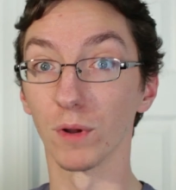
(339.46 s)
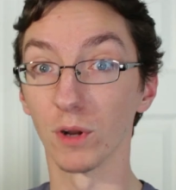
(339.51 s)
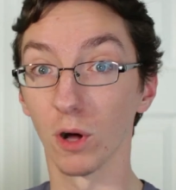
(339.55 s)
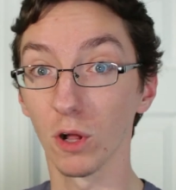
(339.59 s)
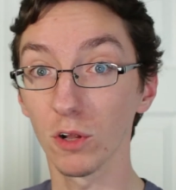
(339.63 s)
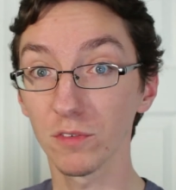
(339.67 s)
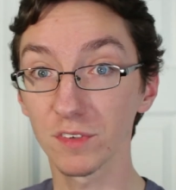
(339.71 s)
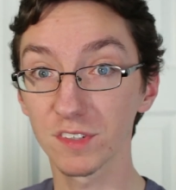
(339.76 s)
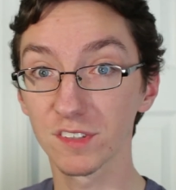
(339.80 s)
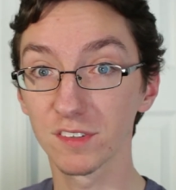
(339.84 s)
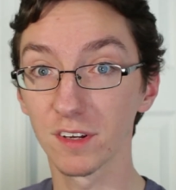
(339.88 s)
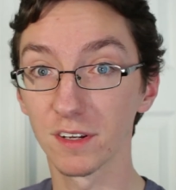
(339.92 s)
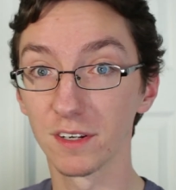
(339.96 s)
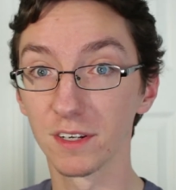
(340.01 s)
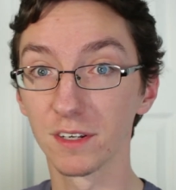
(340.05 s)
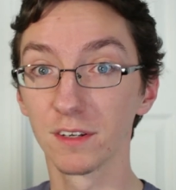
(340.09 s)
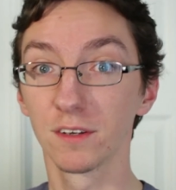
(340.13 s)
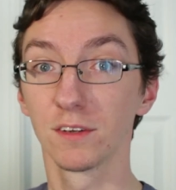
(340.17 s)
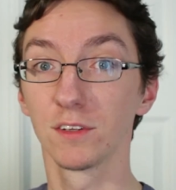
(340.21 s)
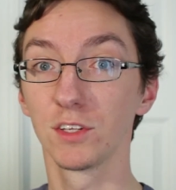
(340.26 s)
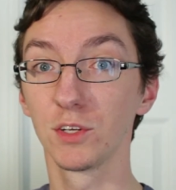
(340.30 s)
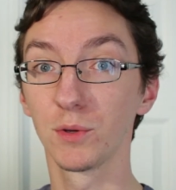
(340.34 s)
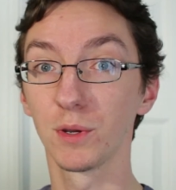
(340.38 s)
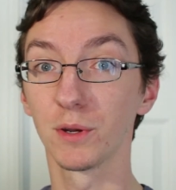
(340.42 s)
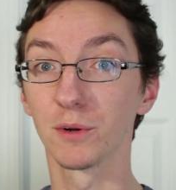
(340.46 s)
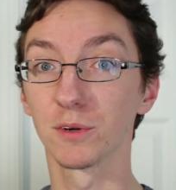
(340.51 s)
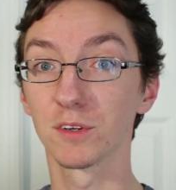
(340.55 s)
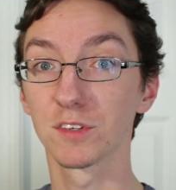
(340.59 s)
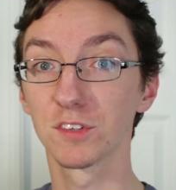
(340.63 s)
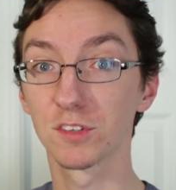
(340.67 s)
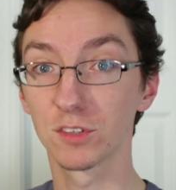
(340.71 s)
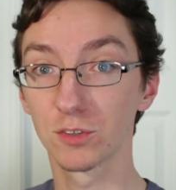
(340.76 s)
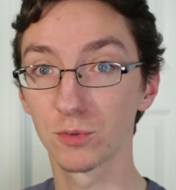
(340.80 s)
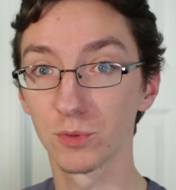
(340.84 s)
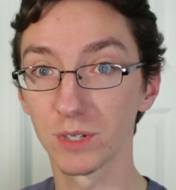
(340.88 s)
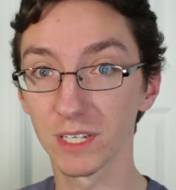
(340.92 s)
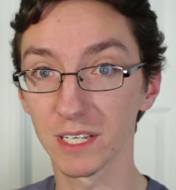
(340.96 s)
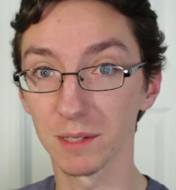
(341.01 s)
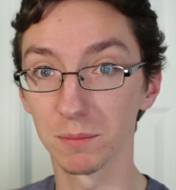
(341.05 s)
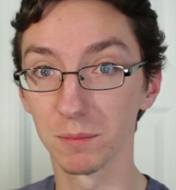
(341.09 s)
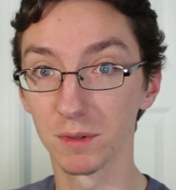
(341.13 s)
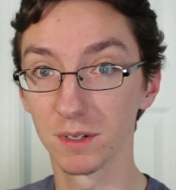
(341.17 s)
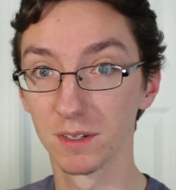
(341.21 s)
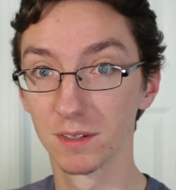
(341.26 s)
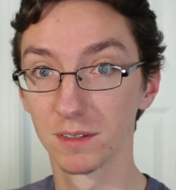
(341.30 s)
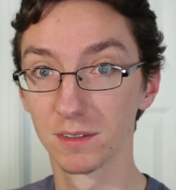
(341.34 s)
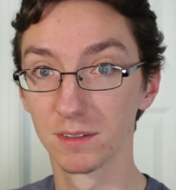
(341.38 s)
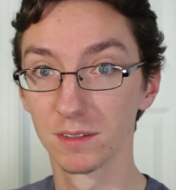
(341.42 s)
when all of a sudden you hear a
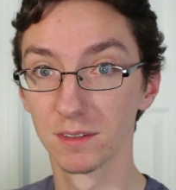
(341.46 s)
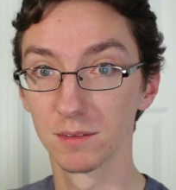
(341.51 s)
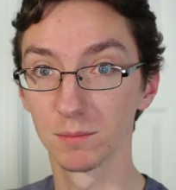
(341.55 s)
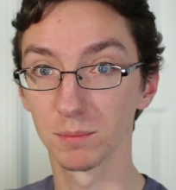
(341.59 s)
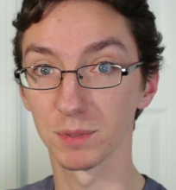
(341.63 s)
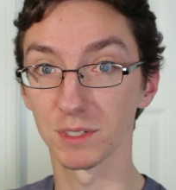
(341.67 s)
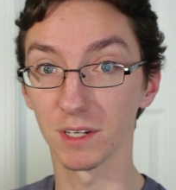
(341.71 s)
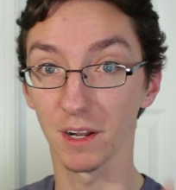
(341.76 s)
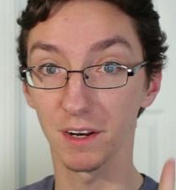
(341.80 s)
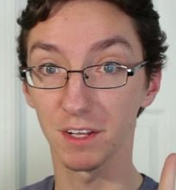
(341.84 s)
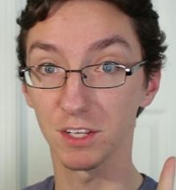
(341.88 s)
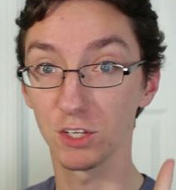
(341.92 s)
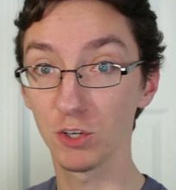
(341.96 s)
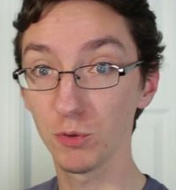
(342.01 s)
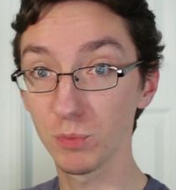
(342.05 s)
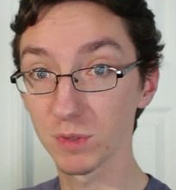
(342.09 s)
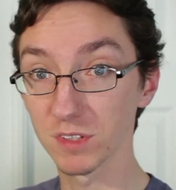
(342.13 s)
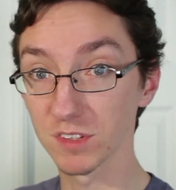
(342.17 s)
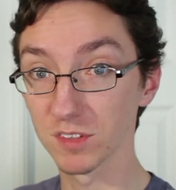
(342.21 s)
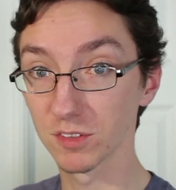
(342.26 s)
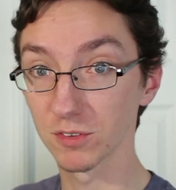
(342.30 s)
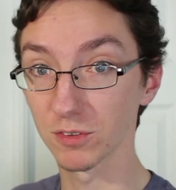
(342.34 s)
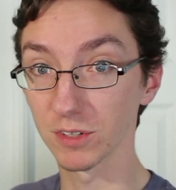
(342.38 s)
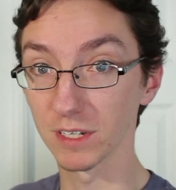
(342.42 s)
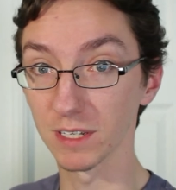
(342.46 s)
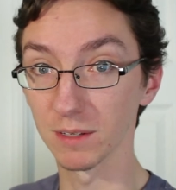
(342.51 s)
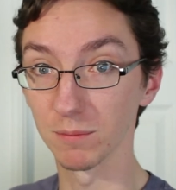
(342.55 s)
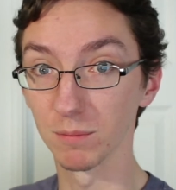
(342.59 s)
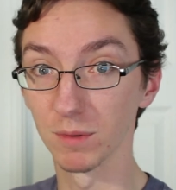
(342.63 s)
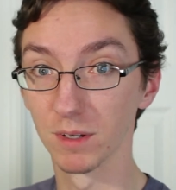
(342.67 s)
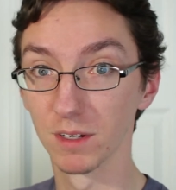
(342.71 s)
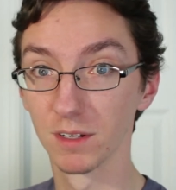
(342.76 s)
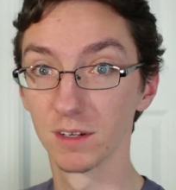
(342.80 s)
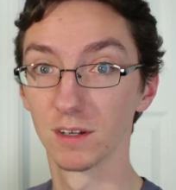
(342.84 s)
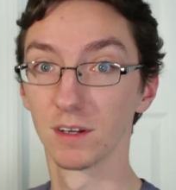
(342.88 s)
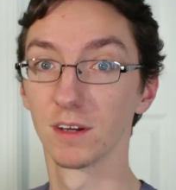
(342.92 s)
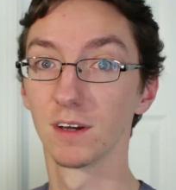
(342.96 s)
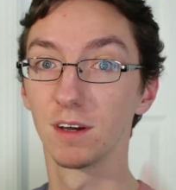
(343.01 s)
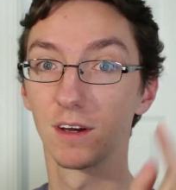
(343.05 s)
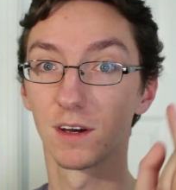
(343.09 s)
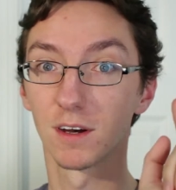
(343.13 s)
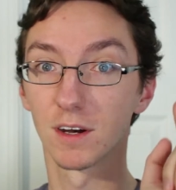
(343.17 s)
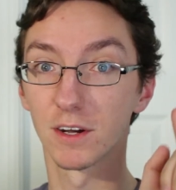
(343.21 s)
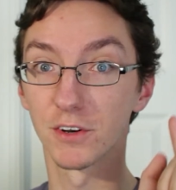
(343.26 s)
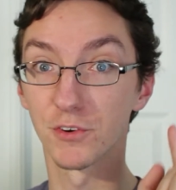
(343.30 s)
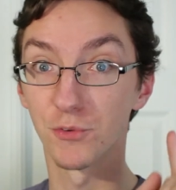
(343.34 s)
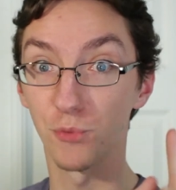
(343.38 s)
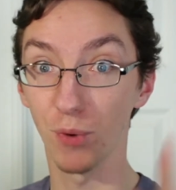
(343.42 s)
scream. But not a human scream,
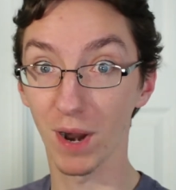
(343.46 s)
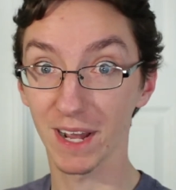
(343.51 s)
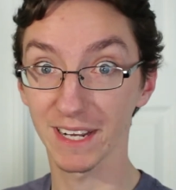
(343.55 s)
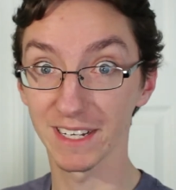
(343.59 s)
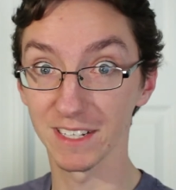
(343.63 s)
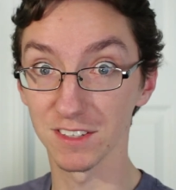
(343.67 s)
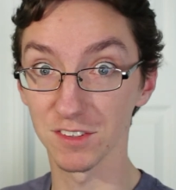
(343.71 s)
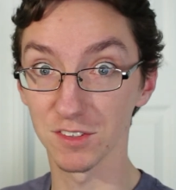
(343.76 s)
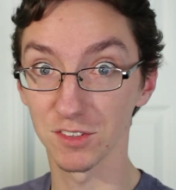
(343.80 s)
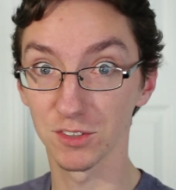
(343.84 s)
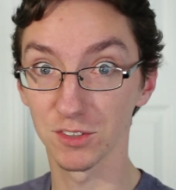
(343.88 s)
a dragon